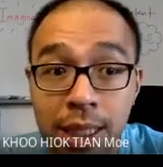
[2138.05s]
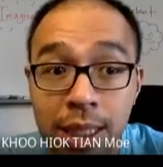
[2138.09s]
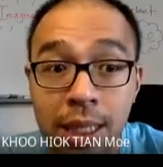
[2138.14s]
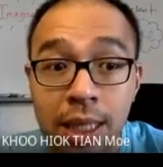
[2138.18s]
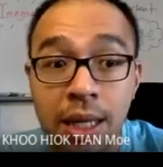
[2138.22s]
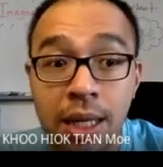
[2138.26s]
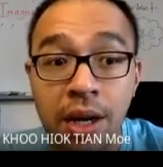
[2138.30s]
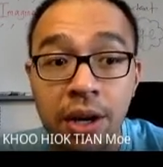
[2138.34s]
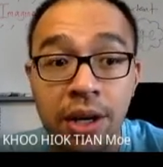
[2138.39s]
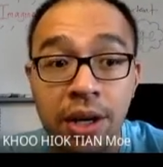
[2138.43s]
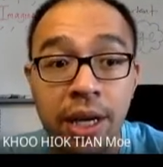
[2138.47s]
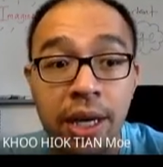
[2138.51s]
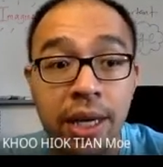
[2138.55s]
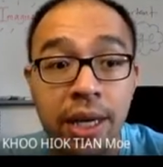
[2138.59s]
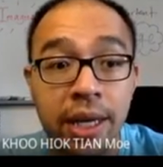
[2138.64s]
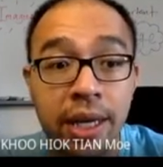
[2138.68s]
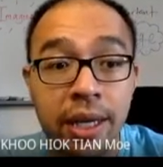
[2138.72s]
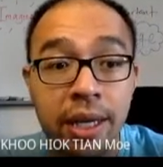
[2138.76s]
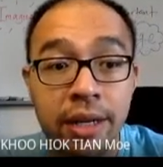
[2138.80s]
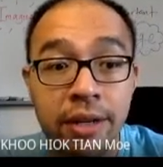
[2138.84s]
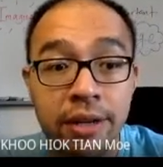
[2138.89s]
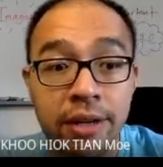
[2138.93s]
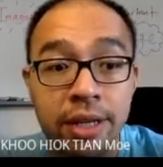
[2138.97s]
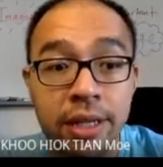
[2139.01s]
Okay,
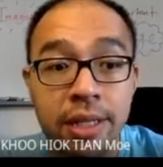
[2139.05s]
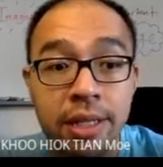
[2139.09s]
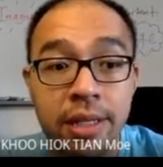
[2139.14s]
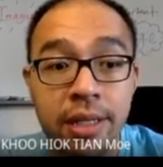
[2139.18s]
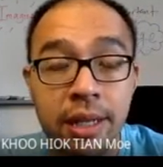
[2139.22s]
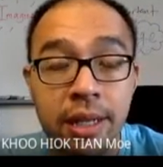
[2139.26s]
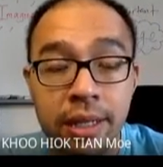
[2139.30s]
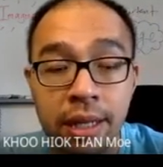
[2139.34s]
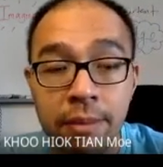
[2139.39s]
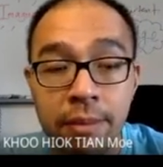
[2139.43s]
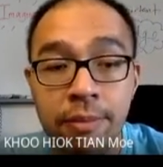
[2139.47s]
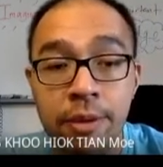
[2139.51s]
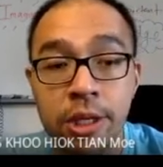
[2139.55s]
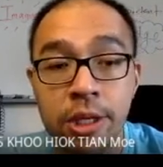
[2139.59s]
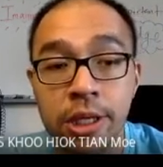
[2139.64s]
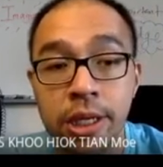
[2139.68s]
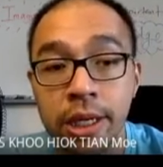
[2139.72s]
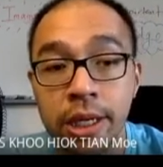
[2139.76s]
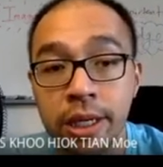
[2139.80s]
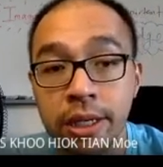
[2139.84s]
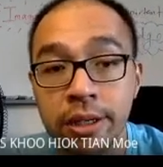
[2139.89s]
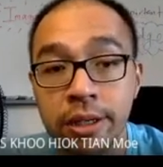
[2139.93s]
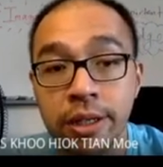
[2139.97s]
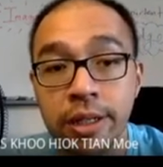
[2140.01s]
the temperature
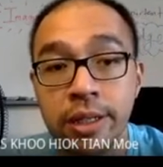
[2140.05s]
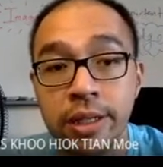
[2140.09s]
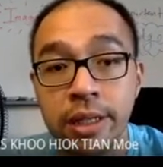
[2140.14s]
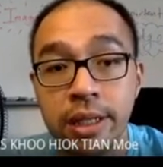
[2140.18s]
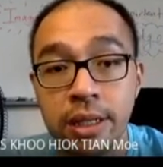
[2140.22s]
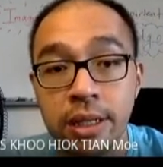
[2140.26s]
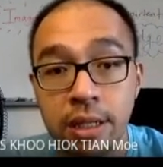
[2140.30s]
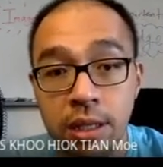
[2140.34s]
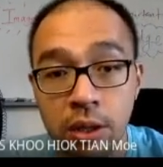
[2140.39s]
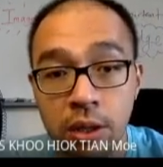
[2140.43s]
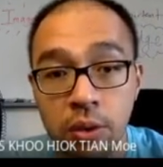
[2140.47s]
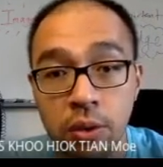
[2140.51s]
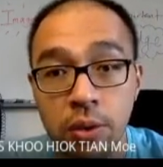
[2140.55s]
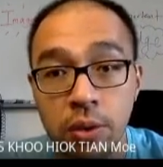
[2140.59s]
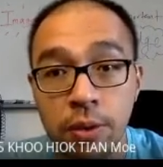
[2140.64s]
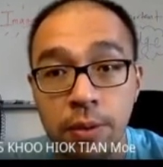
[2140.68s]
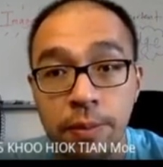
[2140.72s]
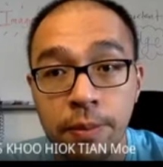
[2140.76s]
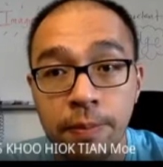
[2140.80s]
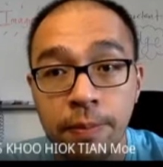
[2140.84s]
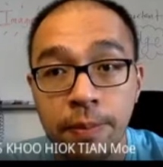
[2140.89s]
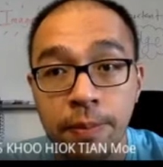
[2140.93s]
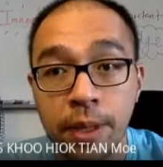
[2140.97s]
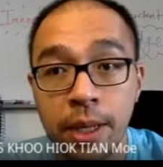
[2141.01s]
increase is slow.
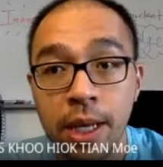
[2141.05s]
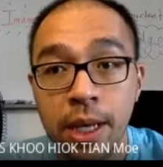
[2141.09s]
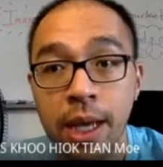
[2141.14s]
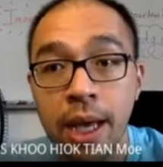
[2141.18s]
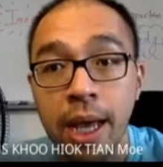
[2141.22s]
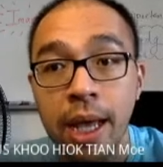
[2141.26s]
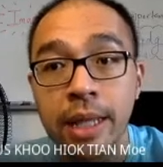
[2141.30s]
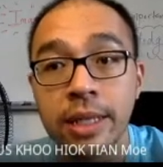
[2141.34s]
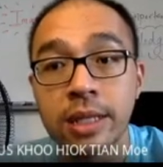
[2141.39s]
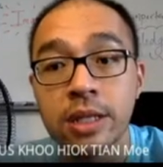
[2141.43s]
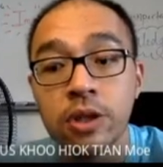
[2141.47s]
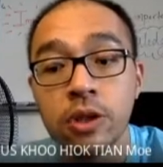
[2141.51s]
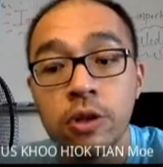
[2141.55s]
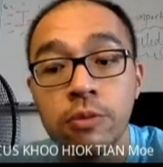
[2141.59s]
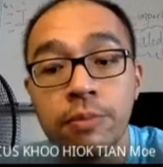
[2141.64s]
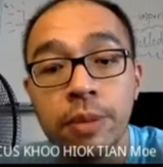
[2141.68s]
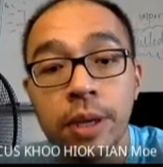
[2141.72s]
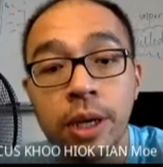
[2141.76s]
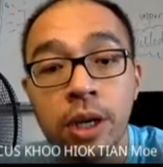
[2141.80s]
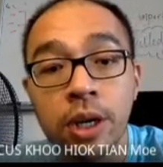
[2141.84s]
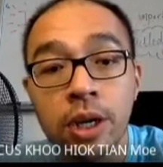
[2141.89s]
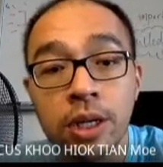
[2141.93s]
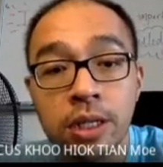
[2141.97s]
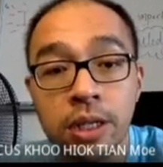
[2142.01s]
And so
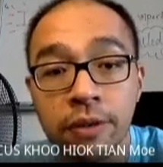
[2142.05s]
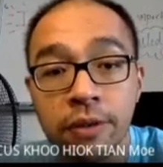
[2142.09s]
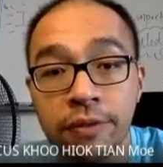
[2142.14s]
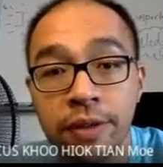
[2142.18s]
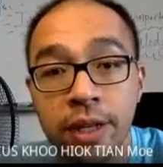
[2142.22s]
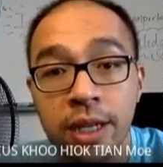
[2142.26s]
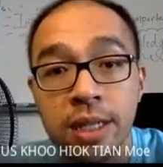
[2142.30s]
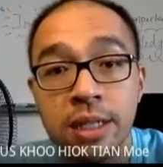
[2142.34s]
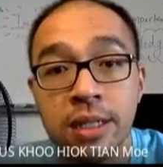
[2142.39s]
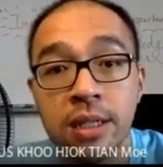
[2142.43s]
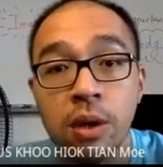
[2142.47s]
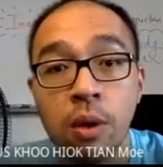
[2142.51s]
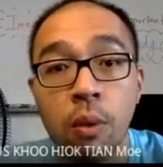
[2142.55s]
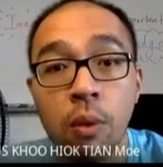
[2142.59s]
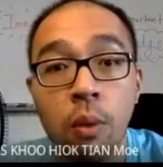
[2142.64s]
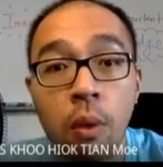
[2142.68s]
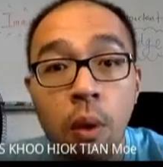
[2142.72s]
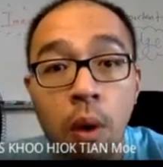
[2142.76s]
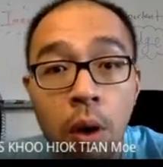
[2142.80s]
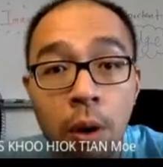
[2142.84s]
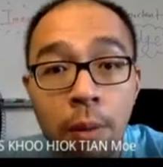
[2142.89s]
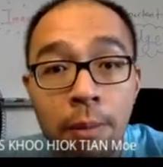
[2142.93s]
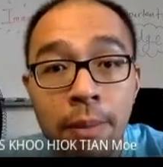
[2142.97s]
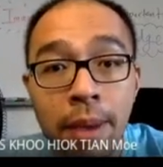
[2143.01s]
because of this, the
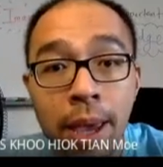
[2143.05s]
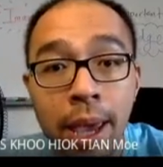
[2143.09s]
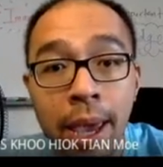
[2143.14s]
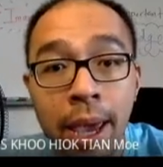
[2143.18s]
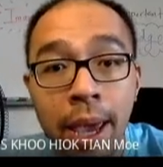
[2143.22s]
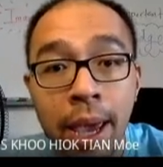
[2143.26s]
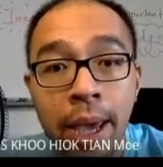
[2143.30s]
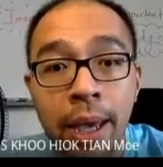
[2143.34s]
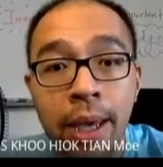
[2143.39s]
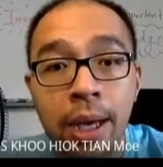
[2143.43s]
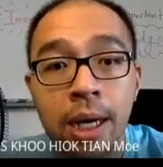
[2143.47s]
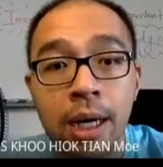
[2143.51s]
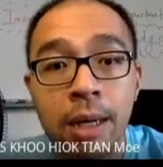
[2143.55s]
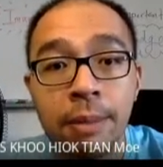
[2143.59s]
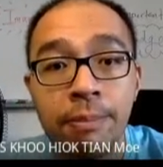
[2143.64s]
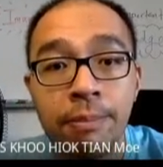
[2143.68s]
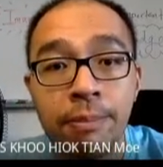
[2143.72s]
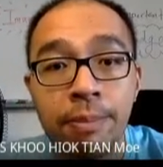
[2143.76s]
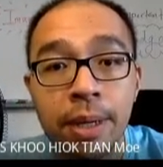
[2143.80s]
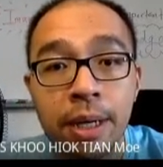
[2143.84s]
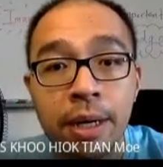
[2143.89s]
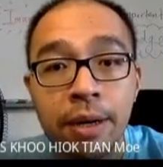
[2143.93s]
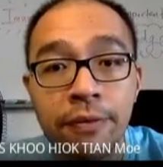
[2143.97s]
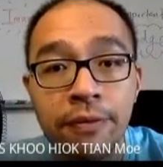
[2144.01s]
warm air
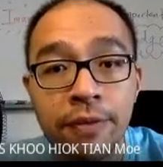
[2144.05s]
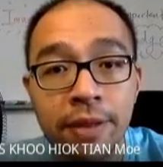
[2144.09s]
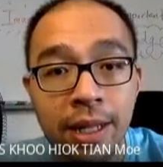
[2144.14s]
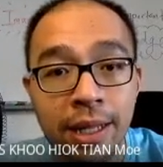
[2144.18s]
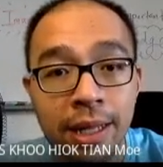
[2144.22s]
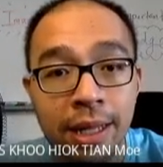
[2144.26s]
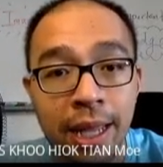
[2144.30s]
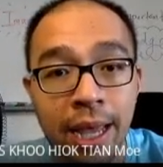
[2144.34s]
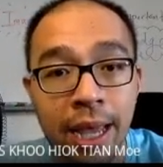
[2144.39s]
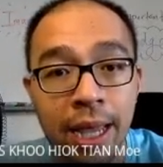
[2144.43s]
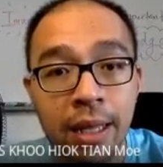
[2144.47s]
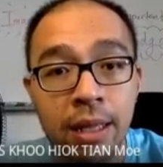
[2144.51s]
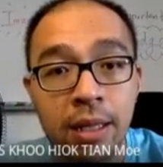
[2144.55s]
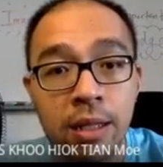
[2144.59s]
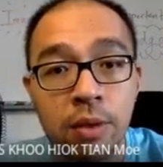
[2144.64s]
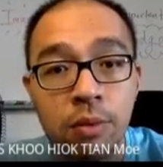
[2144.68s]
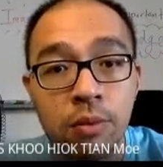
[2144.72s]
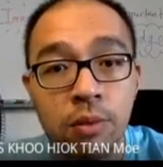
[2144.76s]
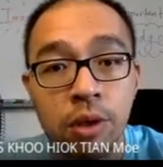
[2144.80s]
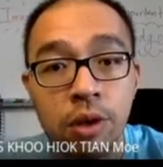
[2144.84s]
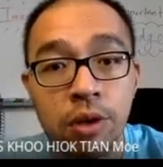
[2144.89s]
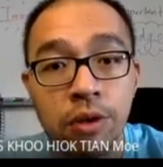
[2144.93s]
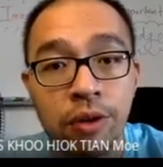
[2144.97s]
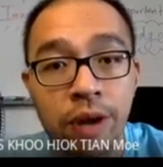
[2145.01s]
above the land
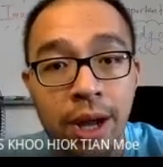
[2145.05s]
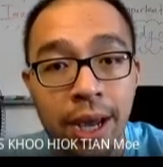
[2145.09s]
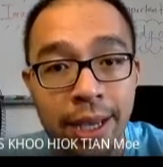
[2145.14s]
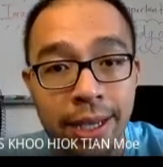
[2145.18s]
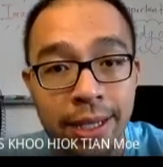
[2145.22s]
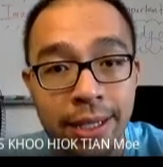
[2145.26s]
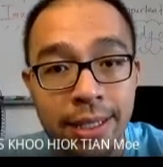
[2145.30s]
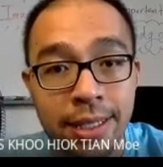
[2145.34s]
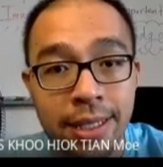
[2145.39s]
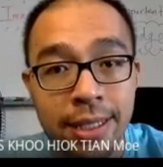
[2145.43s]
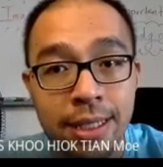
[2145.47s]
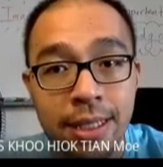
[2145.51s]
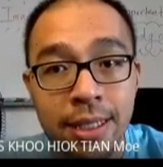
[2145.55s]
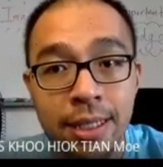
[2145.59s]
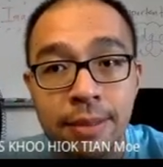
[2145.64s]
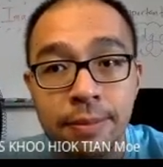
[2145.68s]
will rise.